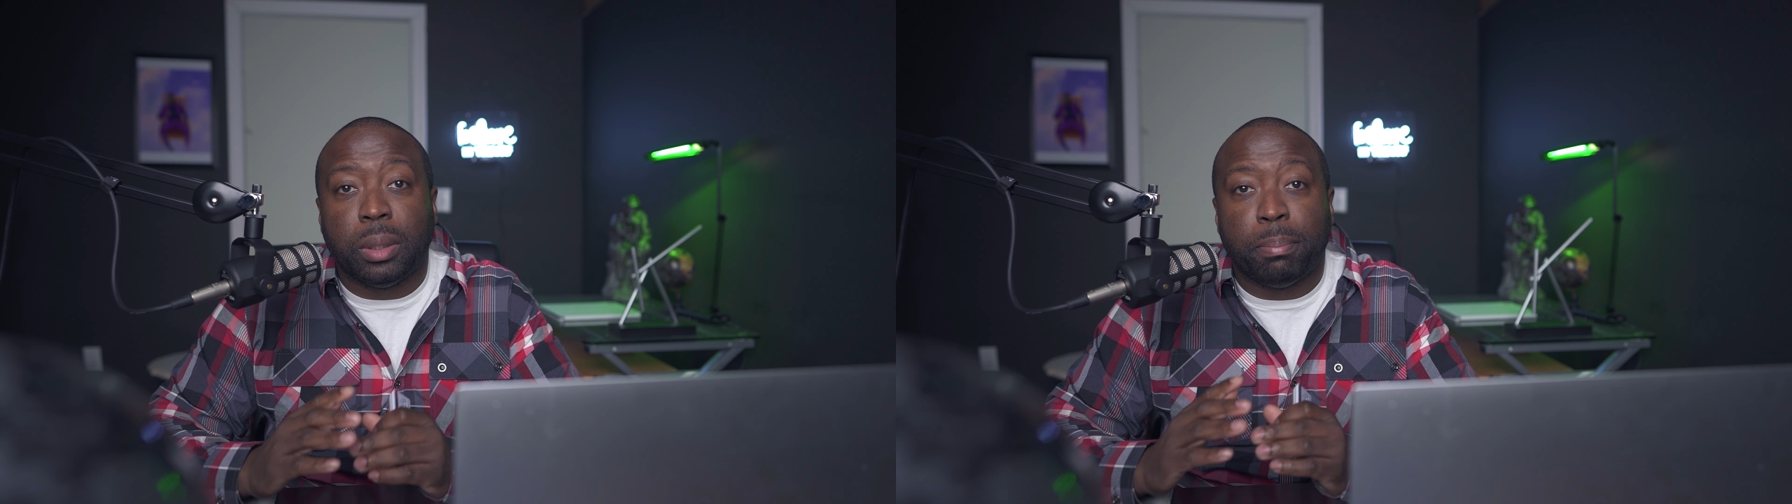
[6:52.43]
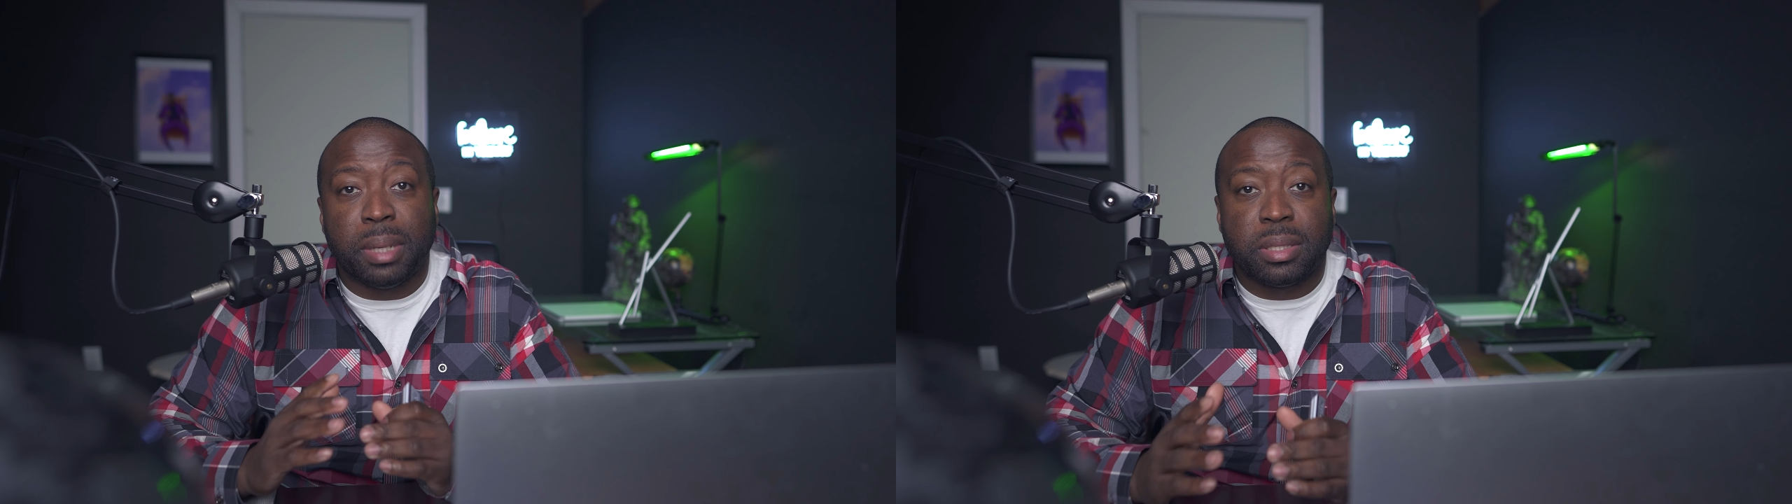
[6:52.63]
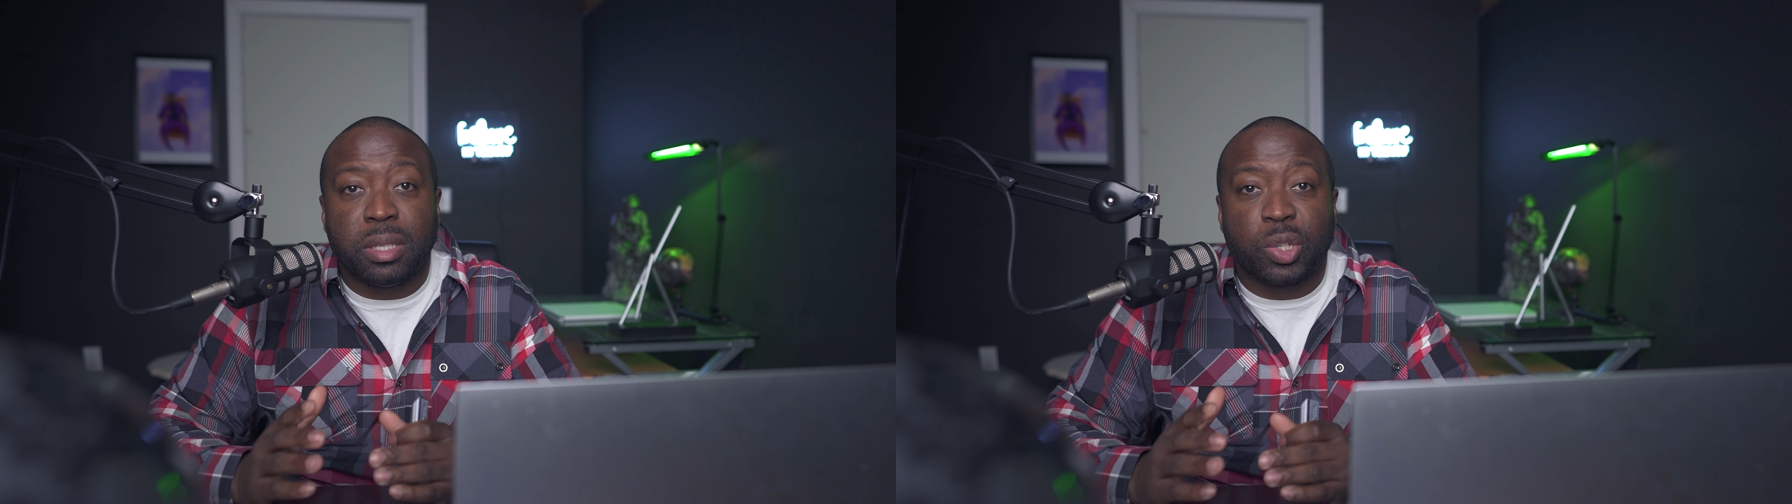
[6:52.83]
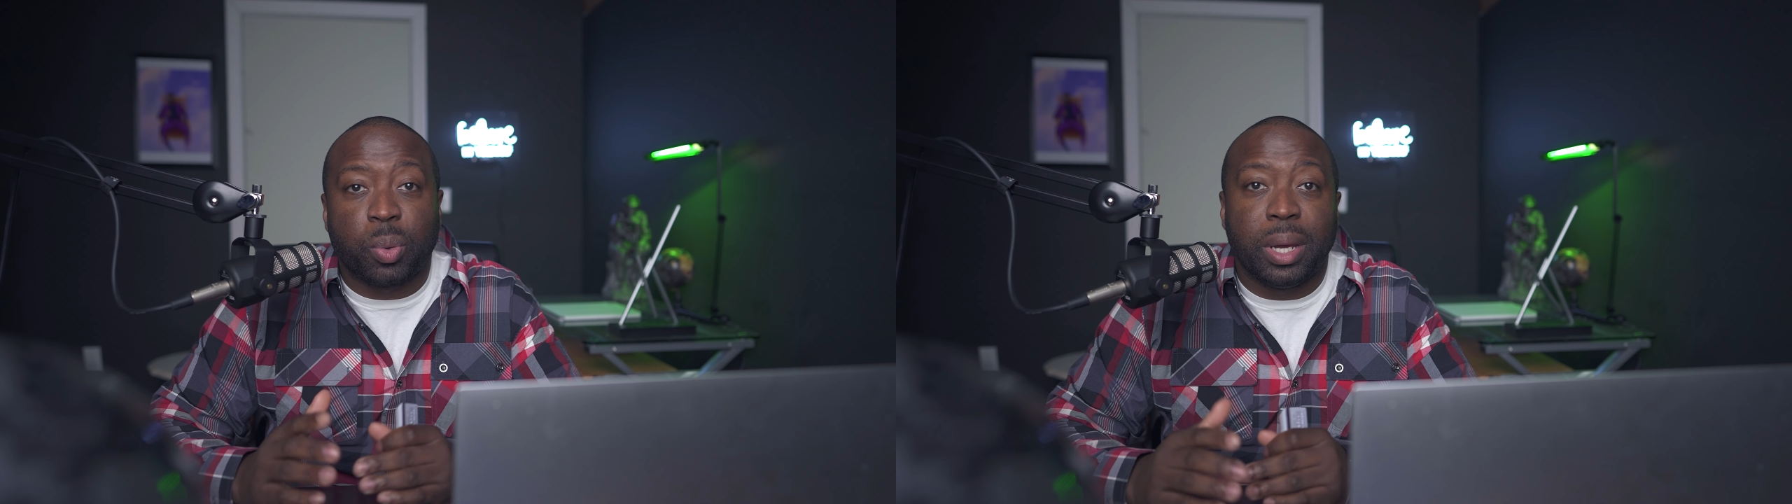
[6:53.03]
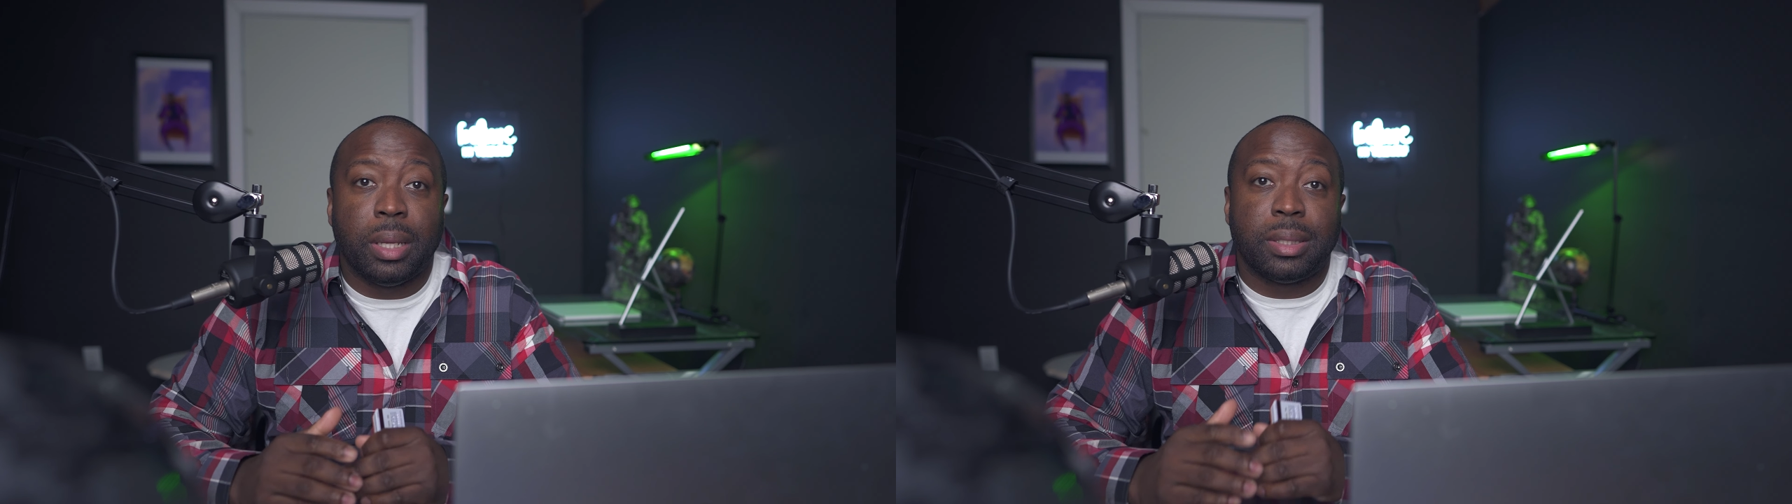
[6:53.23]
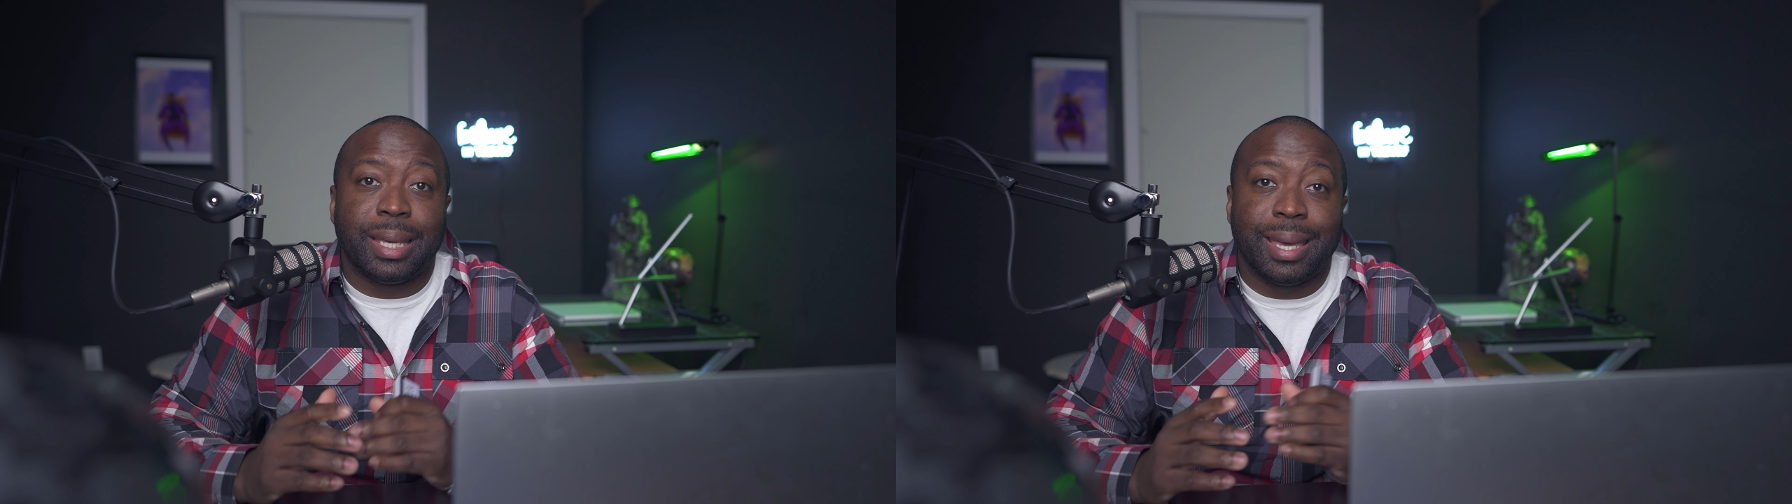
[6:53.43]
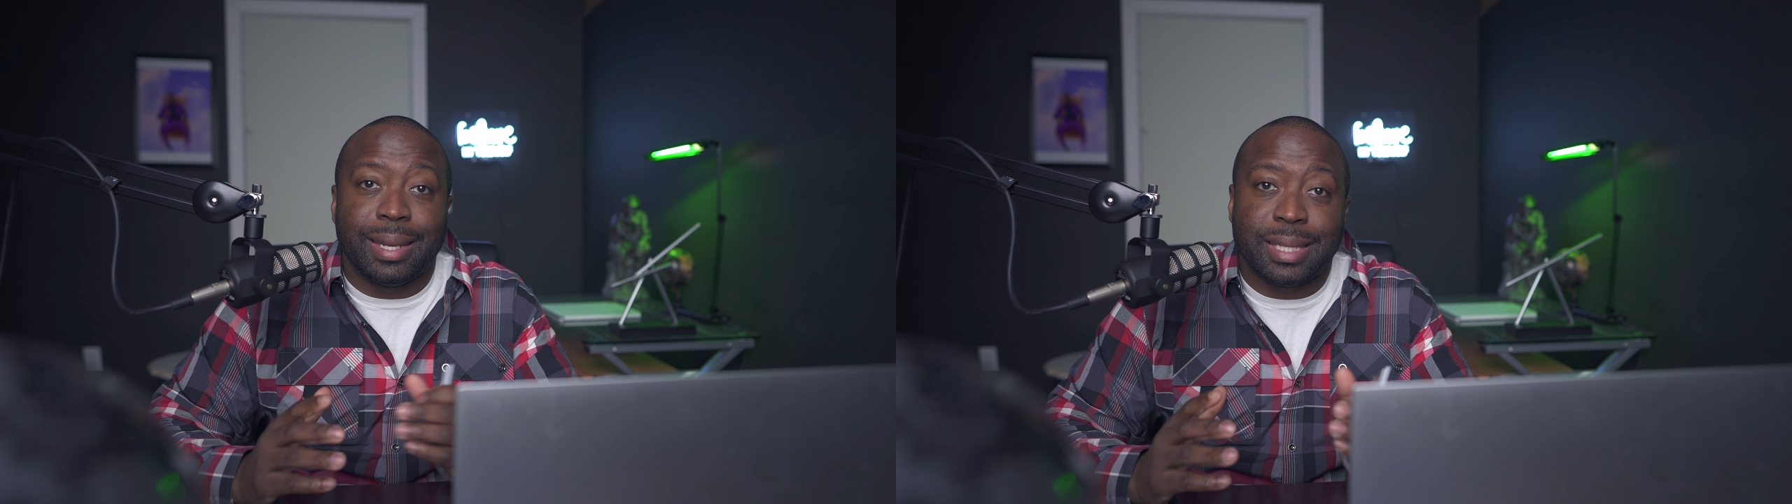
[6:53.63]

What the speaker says: your business credit to get a